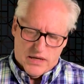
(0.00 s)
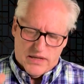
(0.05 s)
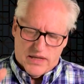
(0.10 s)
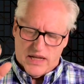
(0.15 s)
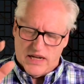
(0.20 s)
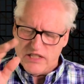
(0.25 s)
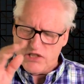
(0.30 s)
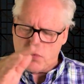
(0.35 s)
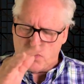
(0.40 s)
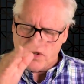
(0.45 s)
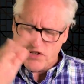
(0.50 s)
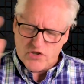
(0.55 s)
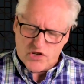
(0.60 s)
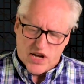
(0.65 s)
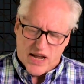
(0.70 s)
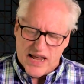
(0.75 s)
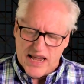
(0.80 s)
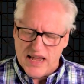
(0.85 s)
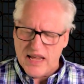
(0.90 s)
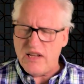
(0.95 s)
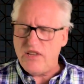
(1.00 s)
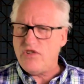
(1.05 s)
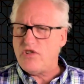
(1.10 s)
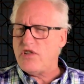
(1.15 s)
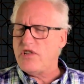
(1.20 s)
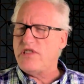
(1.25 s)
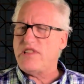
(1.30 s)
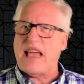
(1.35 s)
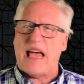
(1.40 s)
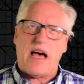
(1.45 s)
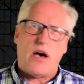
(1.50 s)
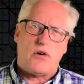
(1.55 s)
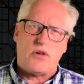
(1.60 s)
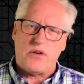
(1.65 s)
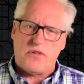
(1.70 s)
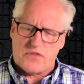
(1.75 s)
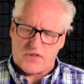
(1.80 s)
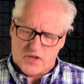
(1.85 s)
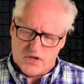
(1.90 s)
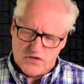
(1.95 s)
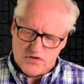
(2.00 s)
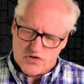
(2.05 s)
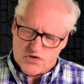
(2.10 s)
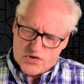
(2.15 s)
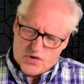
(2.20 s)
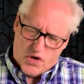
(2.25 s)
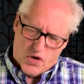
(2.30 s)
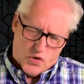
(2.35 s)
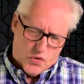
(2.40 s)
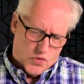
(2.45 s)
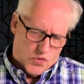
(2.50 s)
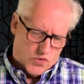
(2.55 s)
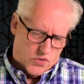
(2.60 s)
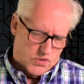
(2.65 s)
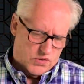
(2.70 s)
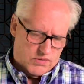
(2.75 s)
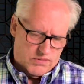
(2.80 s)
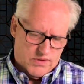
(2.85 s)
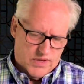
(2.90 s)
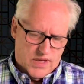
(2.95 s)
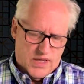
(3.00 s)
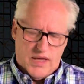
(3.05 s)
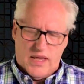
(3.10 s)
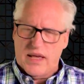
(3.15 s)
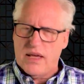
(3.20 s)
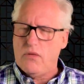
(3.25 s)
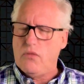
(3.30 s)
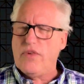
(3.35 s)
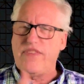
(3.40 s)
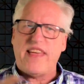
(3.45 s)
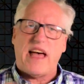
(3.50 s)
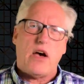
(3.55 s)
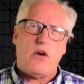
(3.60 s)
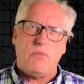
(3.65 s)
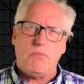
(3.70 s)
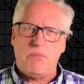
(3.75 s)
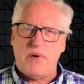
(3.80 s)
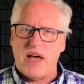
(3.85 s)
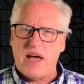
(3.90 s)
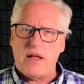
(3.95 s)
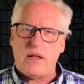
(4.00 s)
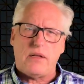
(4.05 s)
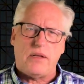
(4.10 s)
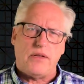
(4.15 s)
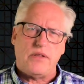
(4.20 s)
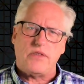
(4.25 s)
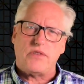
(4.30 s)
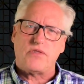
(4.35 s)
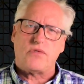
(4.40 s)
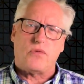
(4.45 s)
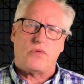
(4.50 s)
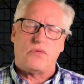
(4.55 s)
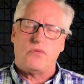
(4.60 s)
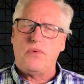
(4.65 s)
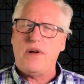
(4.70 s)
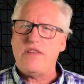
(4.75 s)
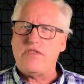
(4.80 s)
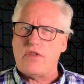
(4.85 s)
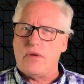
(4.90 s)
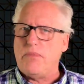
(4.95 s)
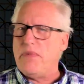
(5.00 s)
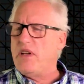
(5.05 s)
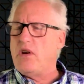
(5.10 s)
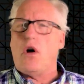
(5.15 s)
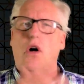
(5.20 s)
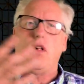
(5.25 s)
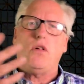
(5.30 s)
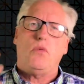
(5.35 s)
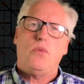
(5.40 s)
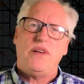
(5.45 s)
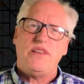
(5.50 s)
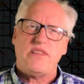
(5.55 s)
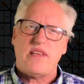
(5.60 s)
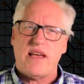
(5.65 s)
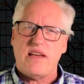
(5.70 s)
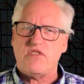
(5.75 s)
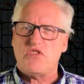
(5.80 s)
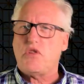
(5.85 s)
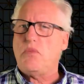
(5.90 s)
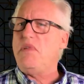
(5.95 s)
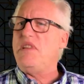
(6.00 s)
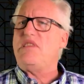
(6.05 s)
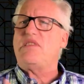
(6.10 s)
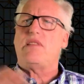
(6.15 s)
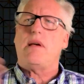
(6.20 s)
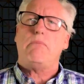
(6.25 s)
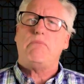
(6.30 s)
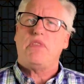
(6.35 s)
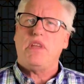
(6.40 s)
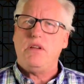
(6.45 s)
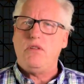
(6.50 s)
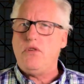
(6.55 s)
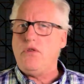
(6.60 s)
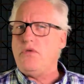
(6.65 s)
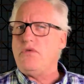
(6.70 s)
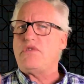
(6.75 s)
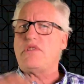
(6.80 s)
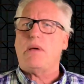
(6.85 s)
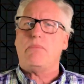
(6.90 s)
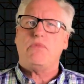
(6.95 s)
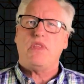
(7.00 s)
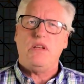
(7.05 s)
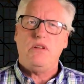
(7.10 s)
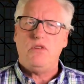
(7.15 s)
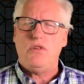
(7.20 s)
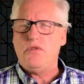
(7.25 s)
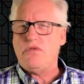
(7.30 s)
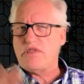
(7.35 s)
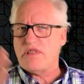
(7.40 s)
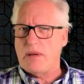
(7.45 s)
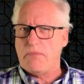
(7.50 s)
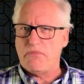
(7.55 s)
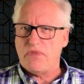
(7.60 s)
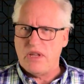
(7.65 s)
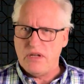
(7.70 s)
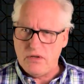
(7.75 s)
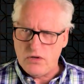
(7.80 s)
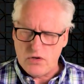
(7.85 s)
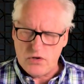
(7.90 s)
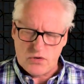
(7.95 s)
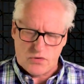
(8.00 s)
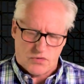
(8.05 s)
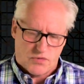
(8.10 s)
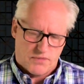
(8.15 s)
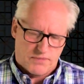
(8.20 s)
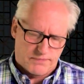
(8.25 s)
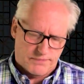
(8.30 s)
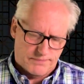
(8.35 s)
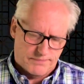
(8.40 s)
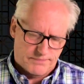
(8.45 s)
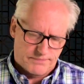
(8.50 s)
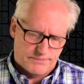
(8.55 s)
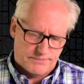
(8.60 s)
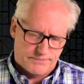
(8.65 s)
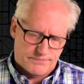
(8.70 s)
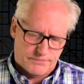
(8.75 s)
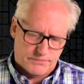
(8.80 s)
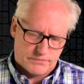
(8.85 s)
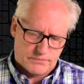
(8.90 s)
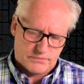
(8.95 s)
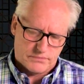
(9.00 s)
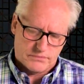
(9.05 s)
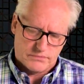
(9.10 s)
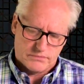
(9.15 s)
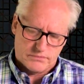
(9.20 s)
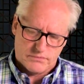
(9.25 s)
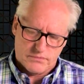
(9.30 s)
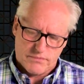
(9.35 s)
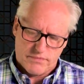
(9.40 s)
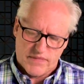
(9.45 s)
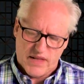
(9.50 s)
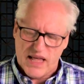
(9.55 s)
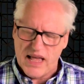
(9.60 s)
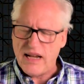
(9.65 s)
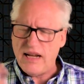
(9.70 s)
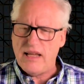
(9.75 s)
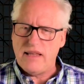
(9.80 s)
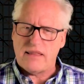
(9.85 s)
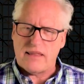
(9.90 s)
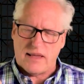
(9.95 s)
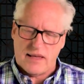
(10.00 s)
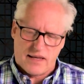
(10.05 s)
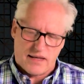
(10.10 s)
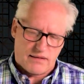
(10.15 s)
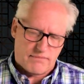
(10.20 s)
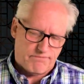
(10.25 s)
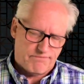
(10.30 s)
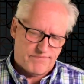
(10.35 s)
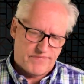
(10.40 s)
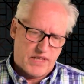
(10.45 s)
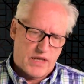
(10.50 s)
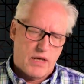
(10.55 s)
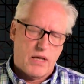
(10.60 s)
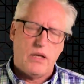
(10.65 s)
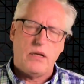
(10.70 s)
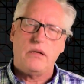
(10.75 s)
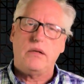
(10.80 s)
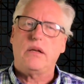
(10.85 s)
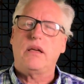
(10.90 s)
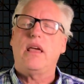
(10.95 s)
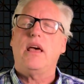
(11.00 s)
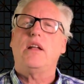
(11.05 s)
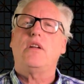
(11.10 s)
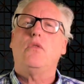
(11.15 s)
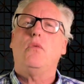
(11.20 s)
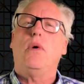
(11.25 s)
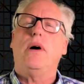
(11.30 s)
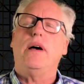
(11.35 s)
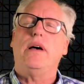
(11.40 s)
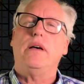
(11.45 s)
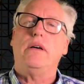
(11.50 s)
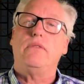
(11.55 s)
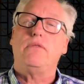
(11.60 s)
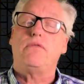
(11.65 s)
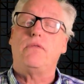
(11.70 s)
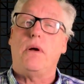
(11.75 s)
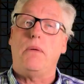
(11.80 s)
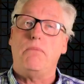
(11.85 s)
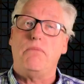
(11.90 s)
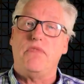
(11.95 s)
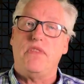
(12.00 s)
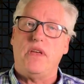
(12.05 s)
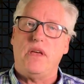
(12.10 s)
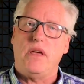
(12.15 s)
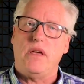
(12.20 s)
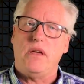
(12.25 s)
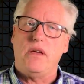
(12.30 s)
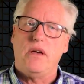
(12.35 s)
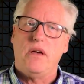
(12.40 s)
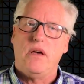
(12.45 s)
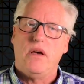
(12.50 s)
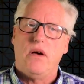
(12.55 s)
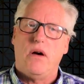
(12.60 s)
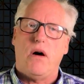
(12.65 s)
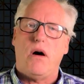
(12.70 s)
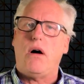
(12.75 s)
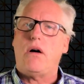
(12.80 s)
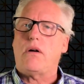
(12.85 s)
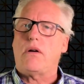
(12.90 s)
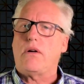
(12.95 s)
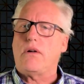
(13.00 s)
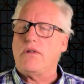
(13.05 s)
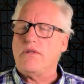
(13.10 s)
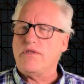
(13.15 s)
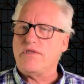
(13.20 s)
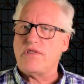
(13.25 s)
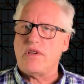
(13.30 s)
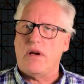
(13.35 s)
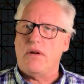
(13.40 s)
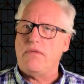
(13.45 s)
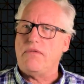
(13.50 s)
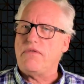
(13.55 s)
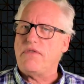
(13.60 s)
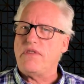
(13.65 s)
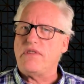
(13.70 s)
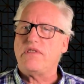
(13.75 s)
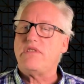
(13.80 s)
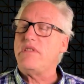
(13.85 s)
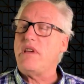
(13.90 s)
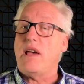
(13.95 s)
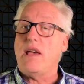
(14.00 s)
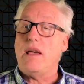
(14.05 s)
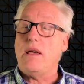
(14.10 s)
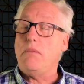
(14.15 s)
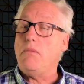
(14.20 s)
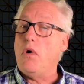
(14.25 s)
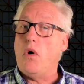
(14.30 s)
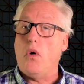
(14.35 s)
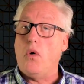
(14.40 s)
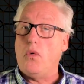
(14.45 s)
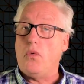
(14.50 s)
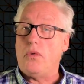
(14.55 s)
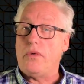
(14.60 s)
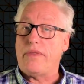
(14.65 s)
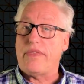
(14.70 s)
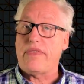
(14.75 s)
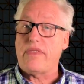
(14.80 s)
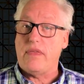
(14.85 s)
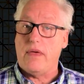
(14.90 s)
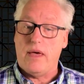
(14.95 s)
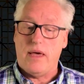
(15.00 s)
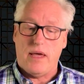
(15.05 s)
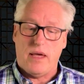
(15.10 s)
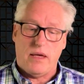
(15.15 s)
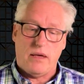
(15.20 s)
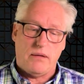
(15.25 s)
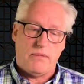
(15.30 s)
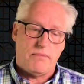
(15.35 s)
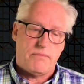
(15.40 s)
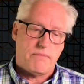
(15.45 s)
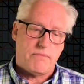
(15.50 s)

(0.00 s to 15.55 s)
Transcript: That is, where change is out of control. And without balance or rhythm, it always has to be something new, something new, something new. Anything to get away from the horrors of the same old thing.